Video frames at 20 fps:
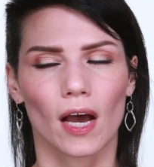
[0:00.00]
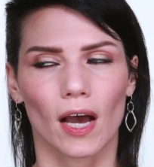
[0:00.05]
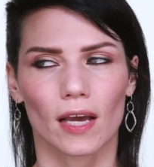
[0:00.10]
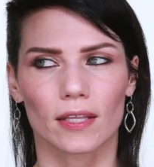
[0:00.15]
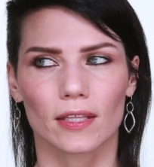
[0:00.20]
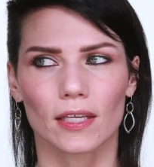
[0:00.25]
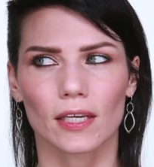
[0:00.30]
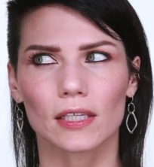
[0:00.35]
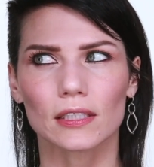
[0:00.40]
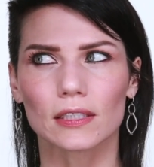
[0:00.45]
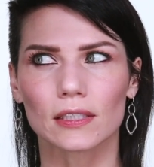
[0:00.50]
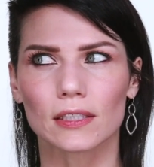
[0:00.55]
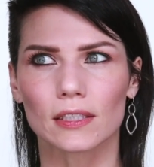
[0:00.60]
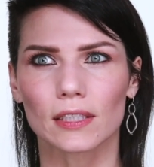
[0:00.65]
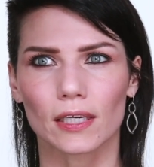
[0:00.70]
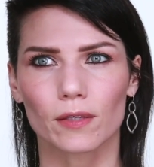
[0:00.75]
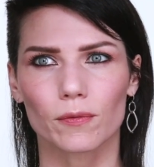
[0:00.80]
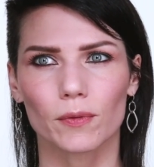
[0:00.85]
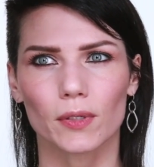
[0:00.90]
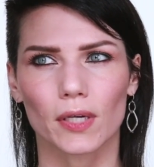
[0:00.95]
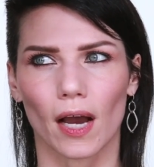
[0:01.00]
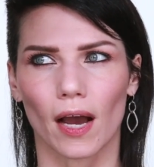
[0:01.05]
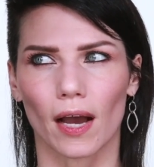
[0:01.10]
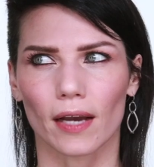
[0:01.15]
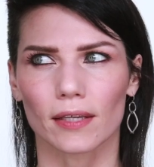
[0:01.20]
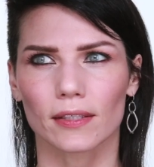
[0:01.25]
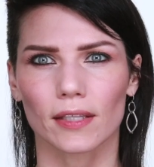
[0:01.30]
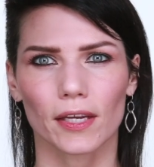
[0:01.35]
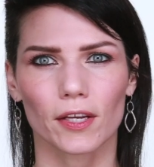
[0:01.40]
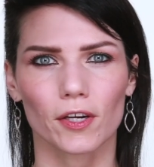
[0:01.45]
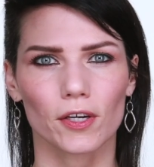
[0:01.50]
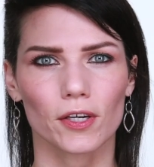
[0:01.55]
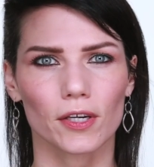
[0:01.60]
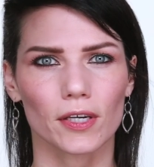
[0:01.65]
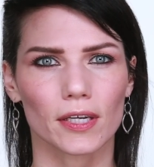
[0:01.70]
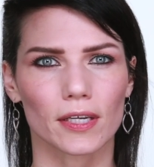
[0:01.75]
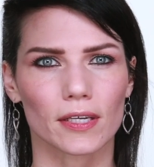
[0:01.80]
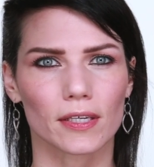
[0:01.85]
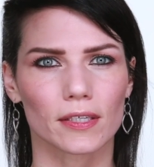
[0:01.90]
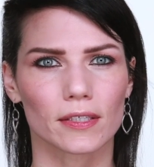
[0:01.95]
I think a liquid
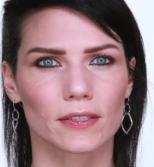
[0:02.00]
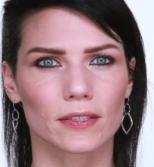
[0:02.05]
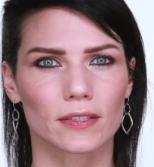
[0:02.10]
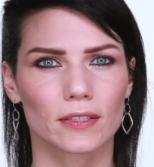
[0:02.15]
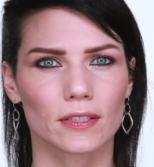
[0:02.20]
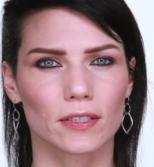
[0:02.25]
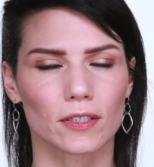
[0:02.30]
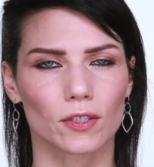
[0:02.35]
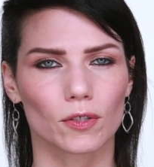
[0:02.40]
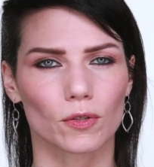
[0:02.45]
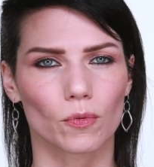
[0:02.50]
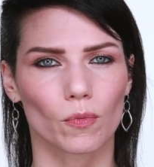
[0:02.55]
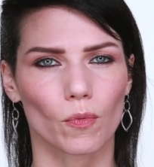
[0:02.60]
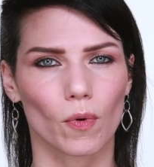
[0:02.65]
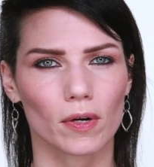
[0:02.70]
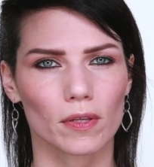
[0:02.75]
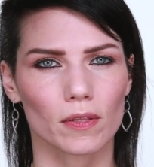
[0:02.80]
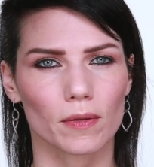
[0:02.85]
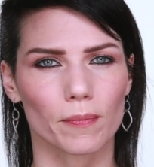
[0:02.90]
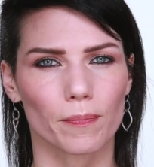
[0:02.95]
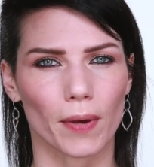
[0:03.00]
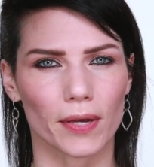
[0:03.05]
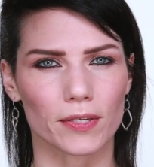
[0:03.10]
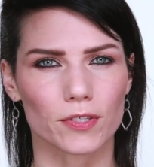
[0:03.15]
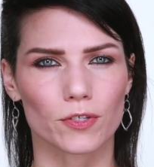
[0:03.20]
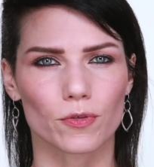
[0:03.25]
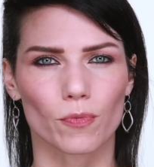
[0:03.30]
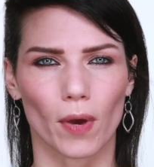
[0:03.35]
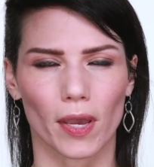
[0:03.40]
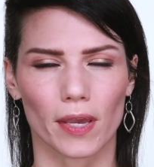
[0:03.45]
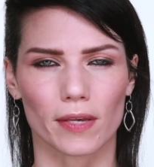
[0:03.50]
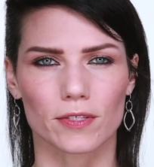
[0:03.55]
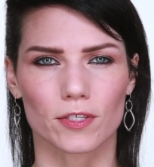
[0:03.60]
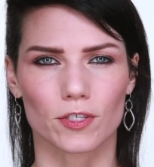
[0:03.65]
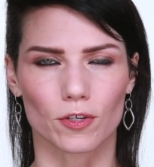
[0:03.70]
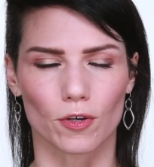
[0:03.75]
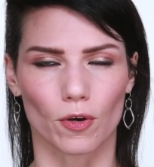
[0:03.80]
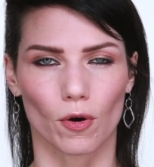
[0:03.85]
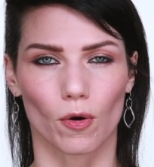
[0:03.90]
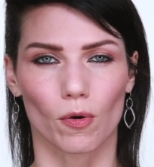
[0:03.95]
highlighter is, you know, one of the best ways
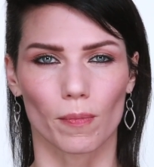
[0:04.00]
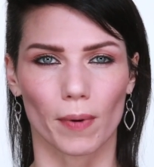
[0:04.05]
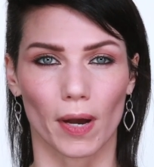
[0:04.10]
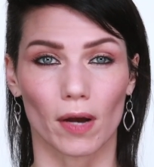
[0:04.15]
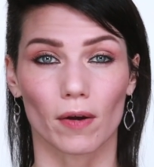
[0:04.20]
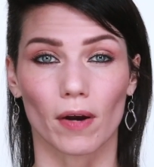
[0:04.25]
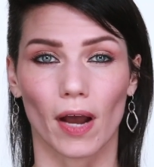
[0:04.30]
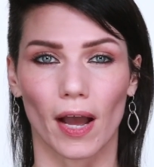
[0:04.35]
to go about